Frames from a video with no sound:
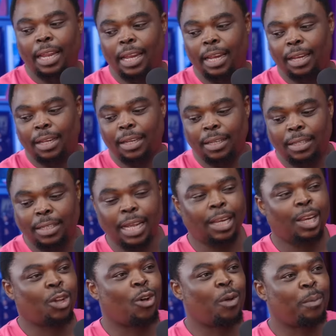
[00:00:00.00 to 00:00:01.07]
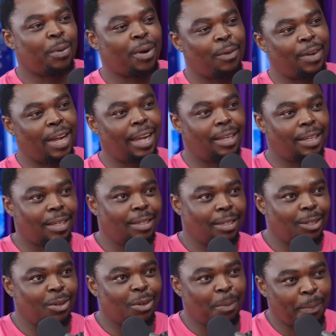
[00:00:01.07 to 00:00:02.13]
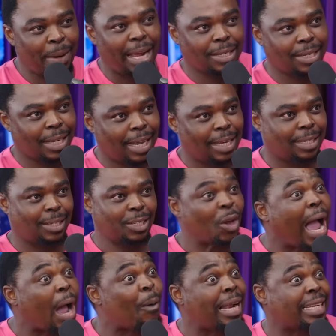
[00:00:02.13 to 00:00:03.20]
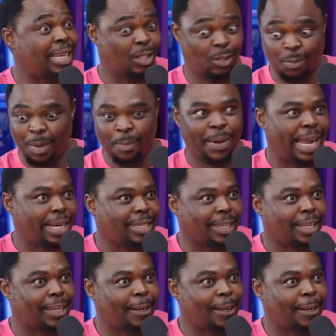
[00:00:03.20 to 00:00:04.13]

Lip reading: then Technikon provided, you know, practicality. So I wanted to be practical.